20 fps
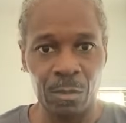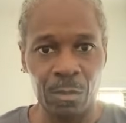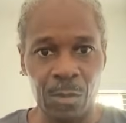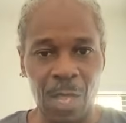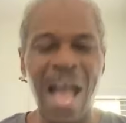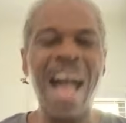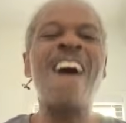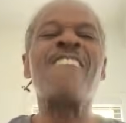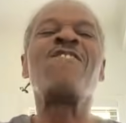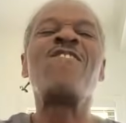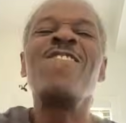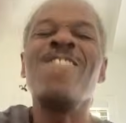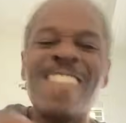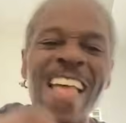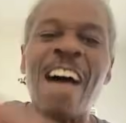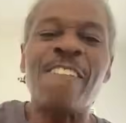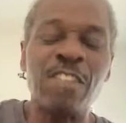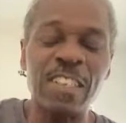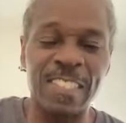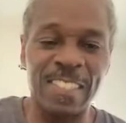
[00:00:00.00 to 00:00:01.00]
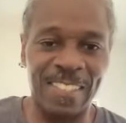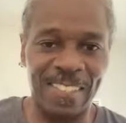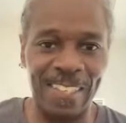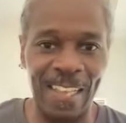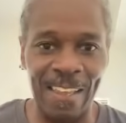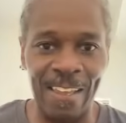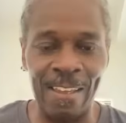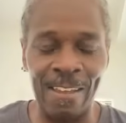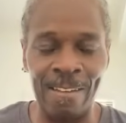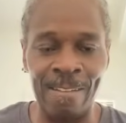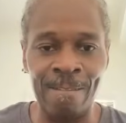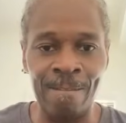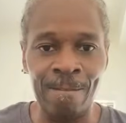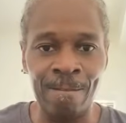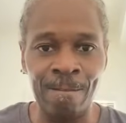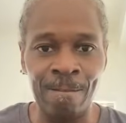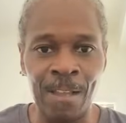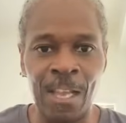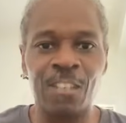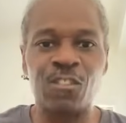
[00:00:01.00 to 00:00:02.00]
I've never seen
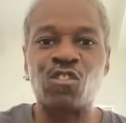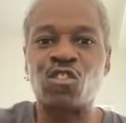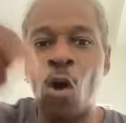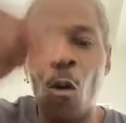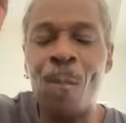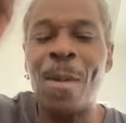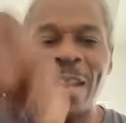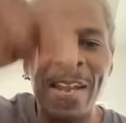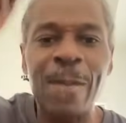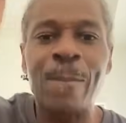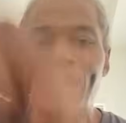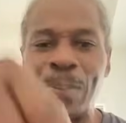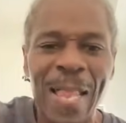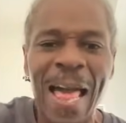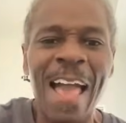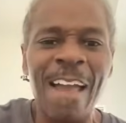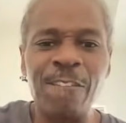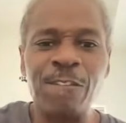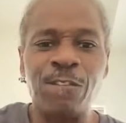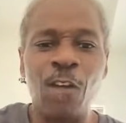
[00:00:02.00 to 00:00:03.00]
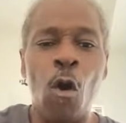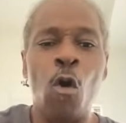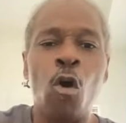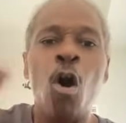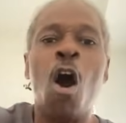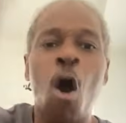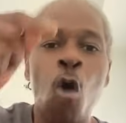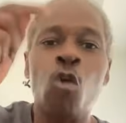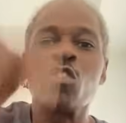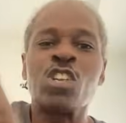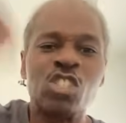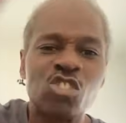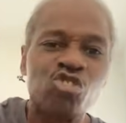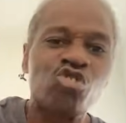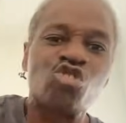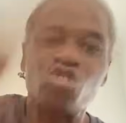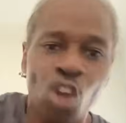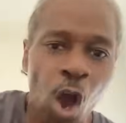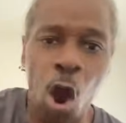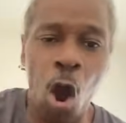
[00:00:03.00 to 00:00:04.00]
so many black folk owning
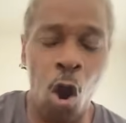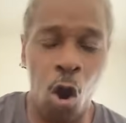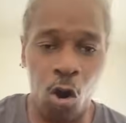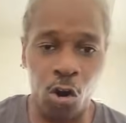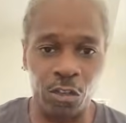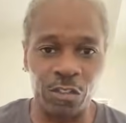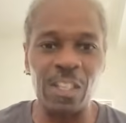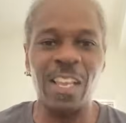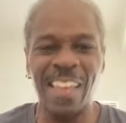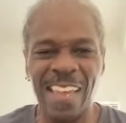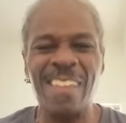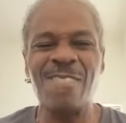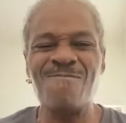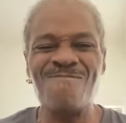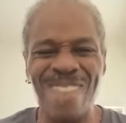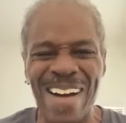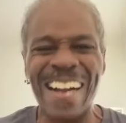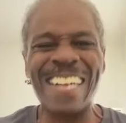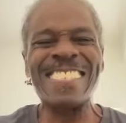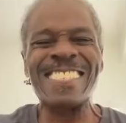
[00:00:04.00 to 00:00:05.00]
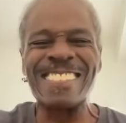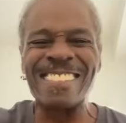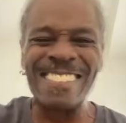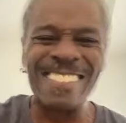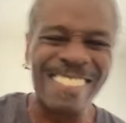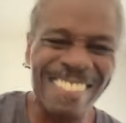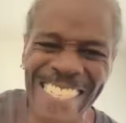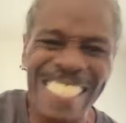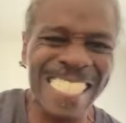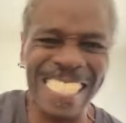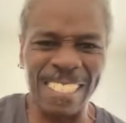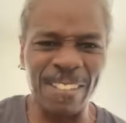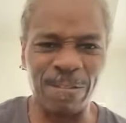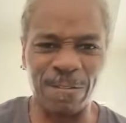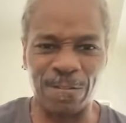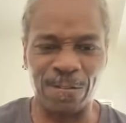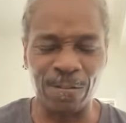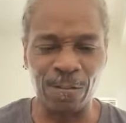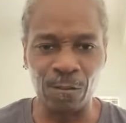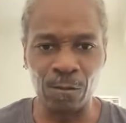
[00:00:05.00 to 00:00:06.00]
dogs in my life.